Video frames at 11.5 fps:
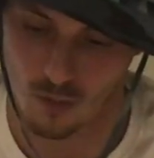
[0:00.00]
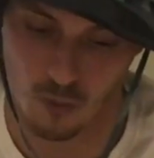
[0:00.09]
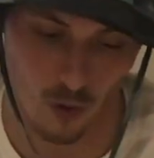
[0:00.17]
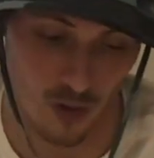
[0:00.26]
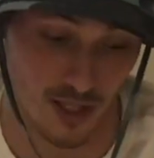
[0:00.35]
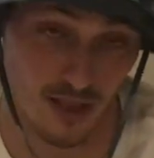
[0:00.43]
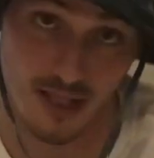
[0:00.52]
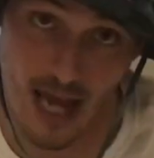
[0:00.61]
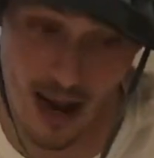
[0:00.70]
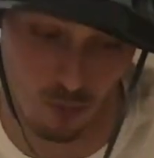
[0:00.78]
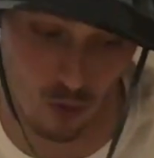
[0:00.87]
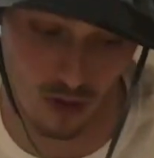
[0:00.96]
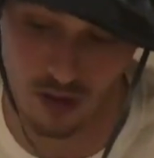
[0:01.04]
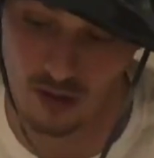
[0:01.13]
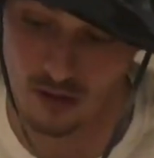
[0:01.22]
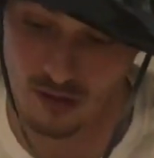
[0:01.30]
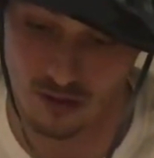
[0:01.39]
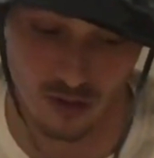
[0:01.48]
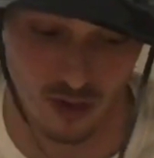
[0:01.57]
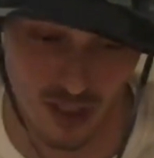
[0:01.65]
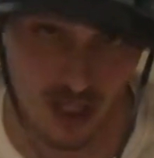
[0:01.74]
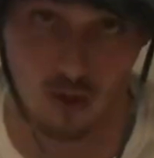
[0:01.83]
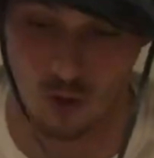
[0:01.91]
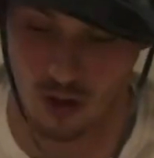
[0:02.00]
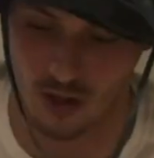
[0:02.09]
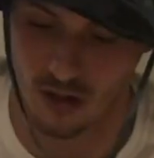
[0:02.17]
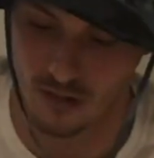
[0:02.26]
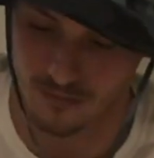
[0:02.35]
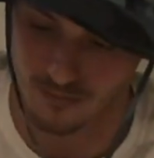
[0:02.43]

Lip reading: Pour it in the tap water, so the sink water.